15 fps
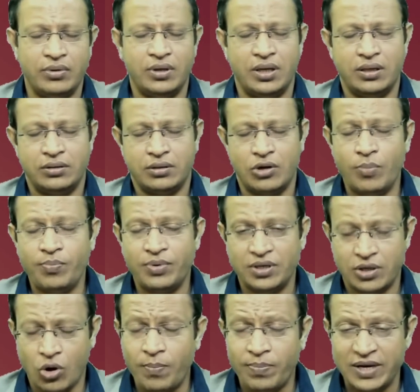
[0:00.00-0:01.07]
uh,
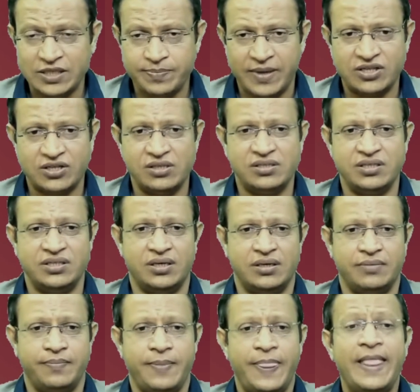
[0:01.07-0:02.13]
complex partial seizure.
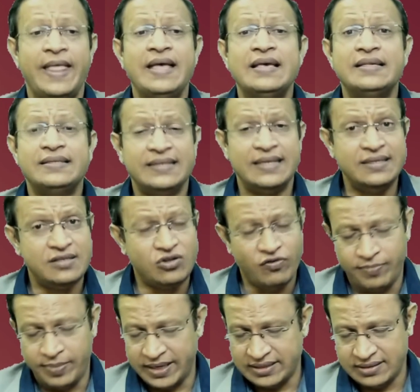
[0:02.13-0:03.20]
Sense
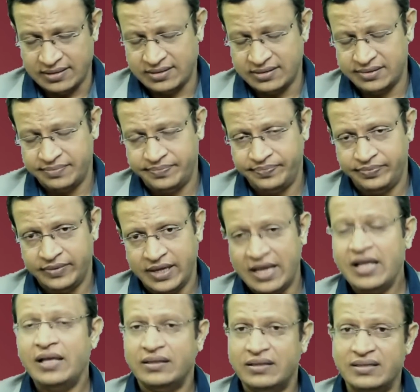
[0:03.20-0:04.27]
of presence.
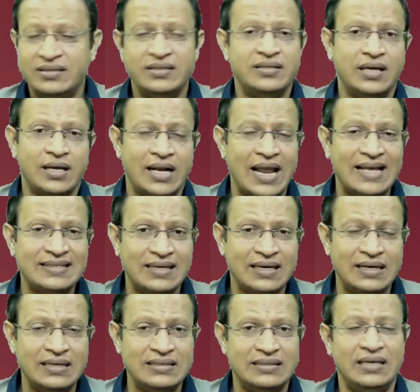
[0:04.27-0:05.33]
This is a
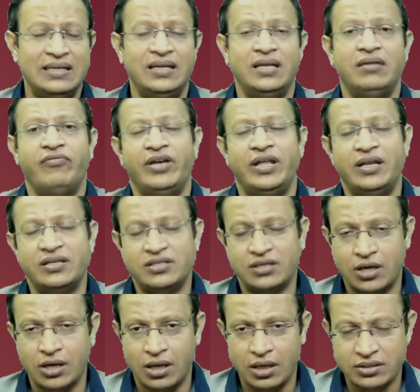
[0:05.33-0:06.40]
classically seen in various
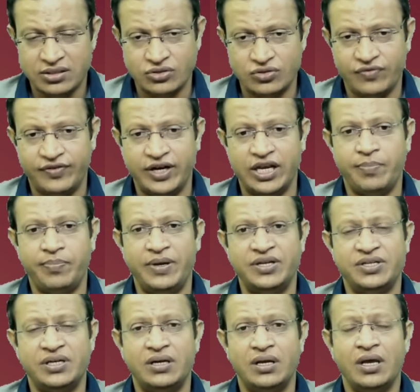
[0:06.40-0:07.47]
uh, schizophrenia
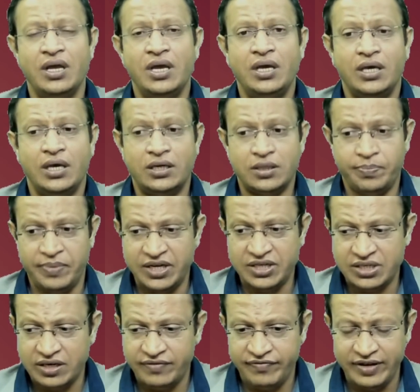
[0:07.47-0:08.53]
patient. Here the
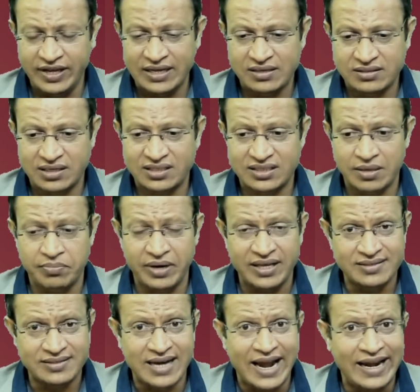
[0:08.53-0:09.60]
patient feels that somebody
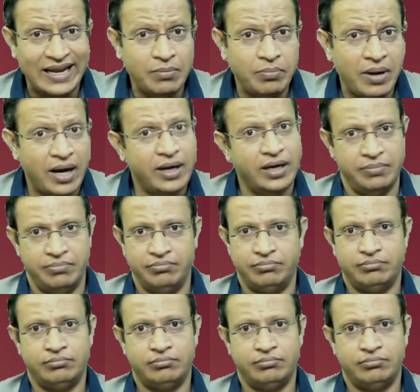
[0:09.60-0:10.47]
is standing behind him.